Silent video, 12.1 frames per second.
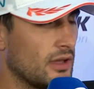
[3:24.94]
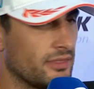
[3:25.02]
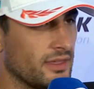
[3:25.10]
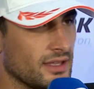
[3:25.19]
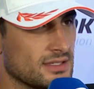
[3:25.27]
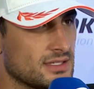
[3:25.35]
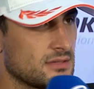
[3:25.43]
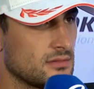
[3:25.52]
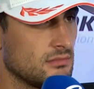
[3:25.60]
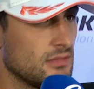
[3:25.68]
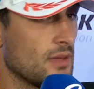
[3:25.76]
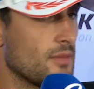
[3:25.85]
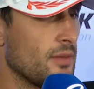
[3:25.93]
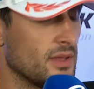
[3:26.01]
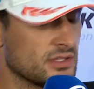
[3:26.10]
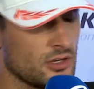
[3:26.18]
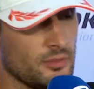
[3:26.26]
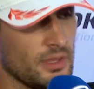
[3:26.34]
think maybe
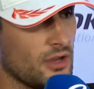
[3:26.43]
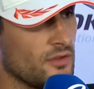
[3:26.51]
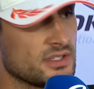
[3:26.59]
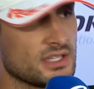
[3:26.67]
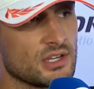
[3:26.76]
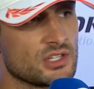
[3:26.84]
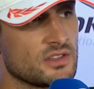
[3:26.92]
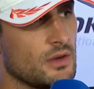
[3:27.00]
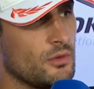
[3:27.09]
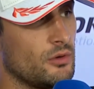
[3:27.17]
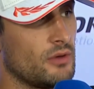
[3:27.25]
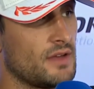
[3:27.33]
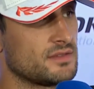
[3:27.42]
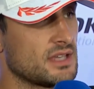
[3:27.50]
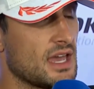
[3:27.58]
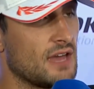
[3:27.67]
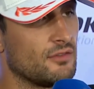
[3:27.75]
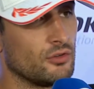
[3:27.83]
it's going to be a conversation that we'll have to
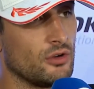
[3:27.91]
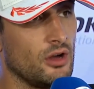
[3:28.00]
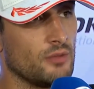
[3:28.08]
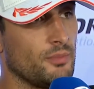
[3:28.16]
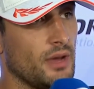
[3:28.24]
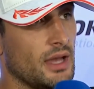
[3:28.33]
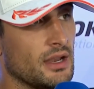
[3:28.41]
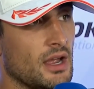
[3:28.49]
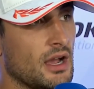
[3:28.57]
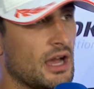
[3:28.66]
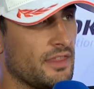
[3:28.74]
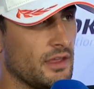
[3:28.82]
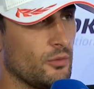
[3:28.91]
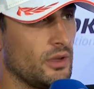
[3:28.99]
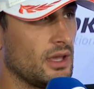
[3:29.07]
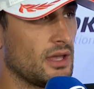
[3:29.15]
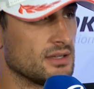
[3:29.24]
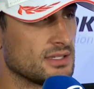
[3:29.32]
have or not, but I think
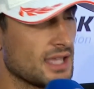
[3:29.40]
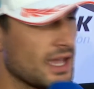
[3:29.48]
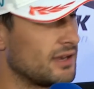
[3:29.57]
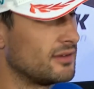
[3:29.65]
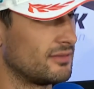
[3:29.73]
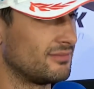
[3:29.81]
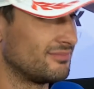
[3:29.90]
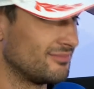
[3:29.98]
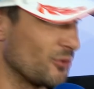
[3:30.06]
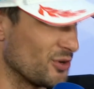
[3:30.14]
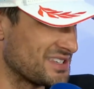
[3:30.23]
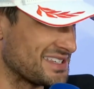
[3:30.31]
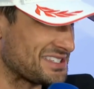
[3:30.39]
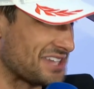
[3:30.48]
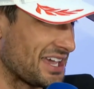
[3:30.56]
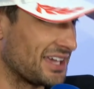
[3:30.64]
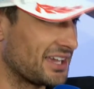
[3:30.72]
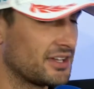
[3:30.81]
we understand what's at
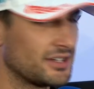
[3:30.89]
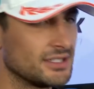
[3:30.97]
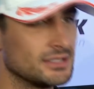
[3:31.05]
stake,